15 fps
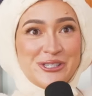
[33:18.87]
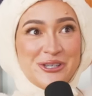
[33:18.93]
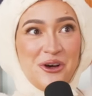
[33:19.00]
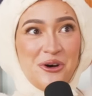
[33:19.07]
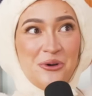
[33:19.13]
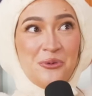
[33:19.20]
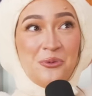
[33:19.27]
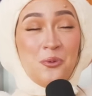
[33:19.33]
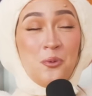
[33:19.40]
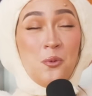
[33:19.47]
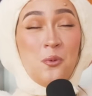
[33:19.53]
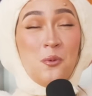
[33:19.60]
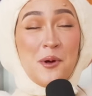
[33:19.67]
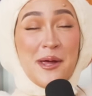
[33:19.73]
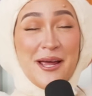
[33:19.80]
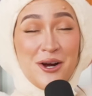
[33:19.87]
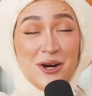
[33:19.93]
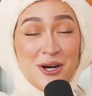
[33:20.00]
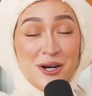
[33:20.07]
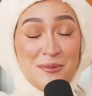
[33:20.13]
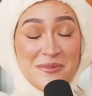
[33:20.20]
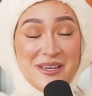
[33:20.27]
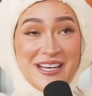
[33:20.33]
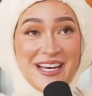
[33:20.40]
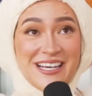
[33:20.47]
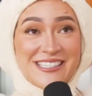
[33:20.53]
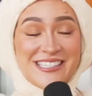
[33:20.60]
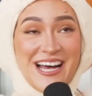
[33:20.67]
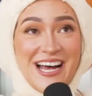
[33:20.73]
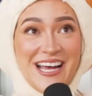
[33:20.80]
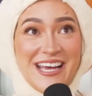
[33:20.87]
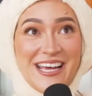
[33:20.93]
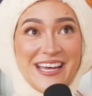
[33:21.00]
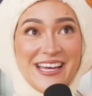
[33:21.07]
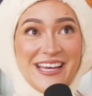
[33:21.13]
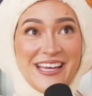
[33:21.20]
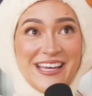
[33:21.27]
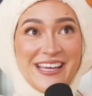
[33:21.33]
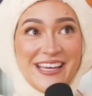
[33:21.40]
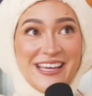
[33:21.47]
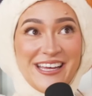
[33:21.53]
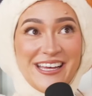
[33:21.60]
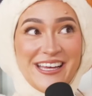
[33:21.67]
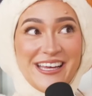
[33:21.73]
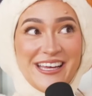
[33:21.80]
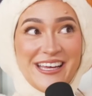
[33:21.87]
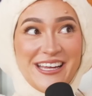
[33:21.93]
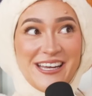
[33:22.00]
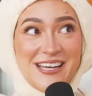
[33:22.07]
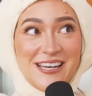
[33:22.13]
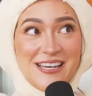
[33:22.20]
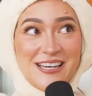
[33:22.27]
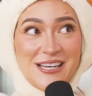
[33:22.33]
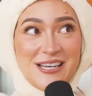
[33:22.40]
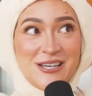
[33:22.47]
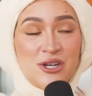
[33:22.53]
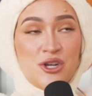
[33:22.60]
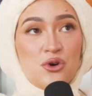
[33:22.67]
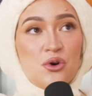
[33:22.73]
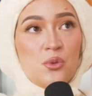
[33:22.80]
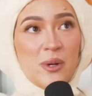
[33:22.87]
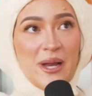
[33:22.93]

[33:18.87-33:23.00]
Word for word: so weird because I knew it would